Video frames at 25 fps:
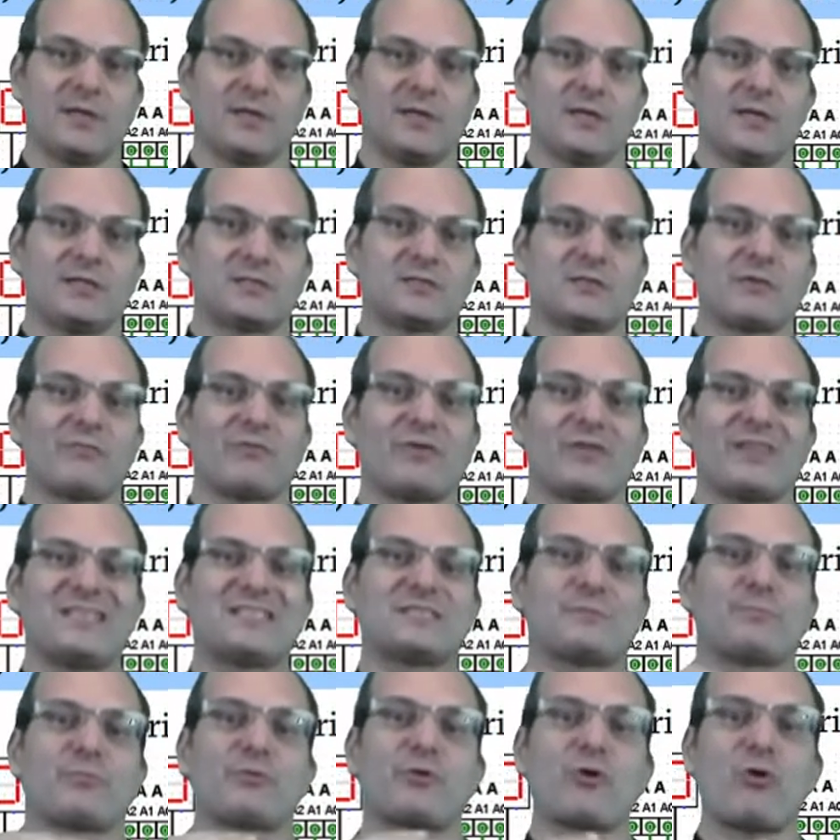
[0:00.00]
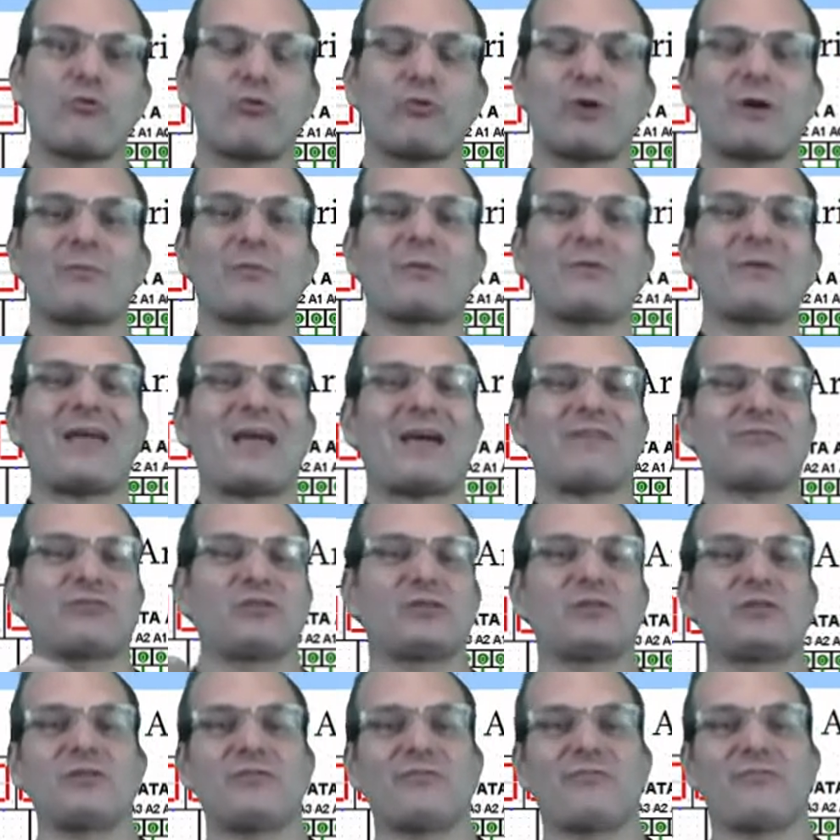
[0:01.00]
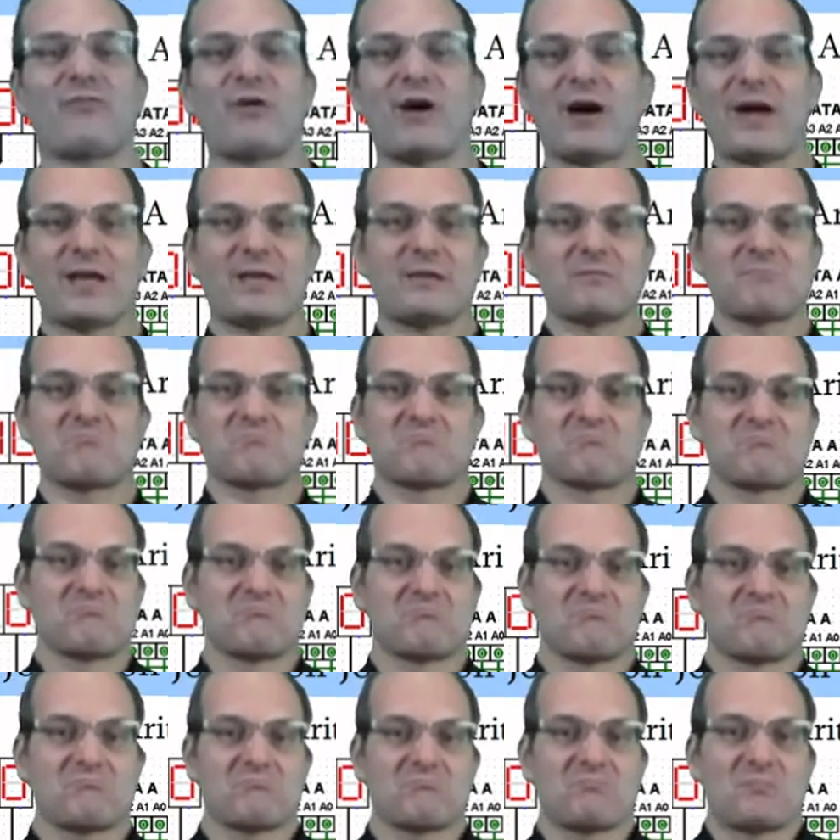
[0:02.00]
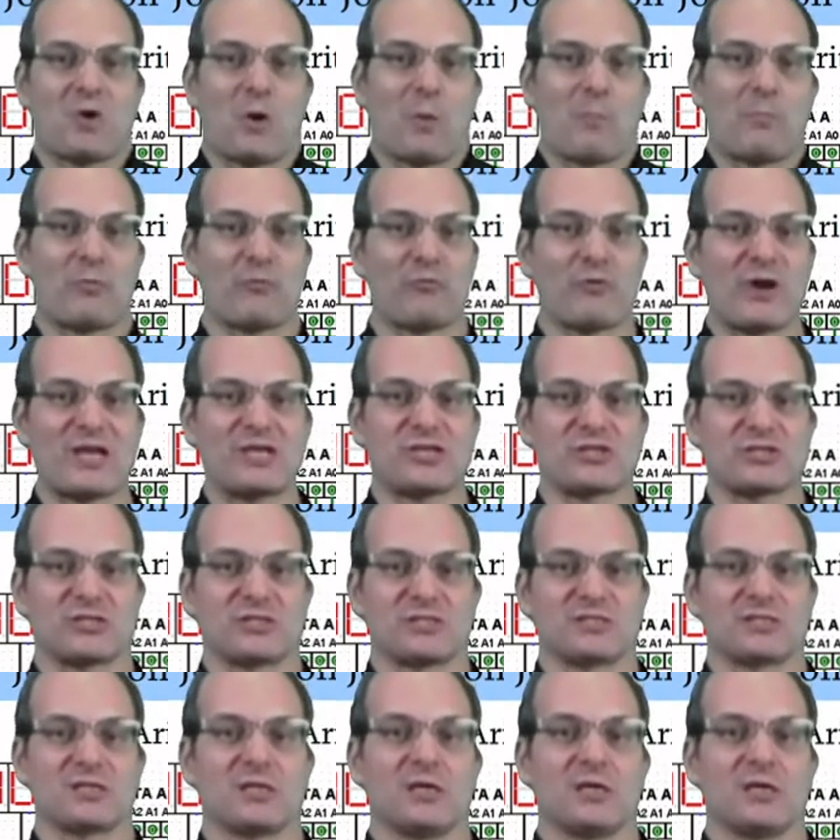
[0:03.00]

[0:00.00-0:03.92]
So for this programming, we have to define operations